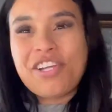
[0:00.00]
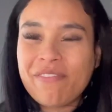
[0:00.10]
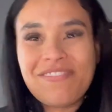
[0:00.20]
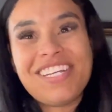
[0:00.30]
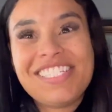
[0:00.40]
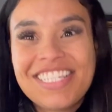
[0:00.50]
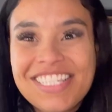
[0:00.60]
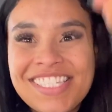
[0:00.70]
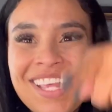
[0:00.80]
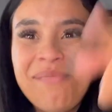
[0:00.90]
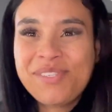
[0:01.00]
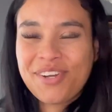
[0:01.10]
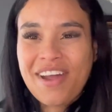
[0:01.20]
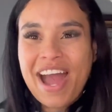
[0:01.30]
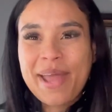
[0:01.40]
Don't forget to
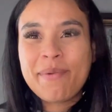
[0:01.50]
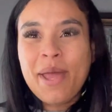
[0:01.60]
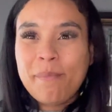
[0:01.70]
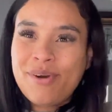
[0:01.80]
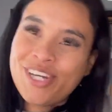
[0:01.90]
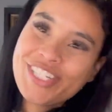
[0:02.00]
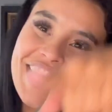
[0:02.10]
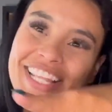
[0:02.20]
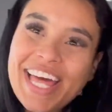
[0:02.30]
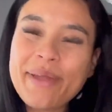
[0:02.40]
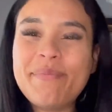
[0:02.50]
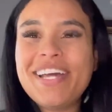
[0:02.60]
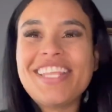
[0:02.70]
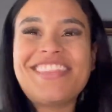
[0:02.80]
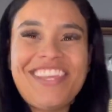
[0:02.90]
subscribe, push that like
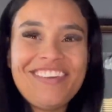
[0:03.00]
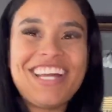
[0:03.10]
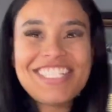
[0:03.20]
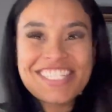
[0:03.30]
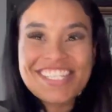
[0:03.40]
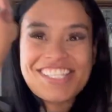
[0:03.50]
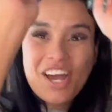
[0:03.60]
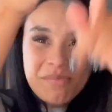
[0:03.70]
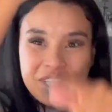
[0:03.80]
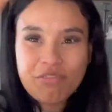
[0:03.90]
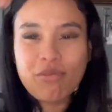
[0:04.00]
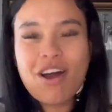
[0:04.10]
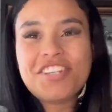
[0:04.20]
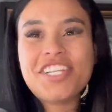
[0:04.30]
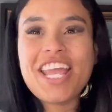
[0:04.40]
button. Thank you guys so much for
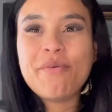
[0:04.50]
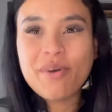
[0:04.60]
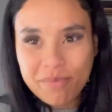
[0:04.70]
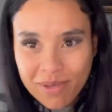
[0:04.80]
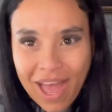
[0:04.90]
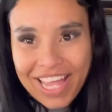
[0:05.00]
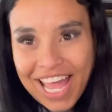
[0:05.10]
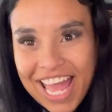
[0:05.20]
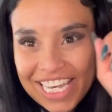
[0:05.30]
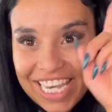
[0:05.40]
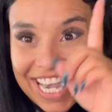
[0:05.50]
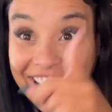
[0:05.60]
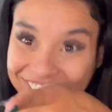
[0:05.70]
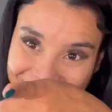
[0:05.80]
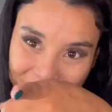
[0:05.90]
watching, and we'll be back
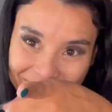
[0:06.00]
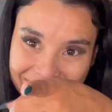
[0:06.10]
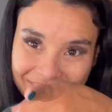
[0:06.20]
next week.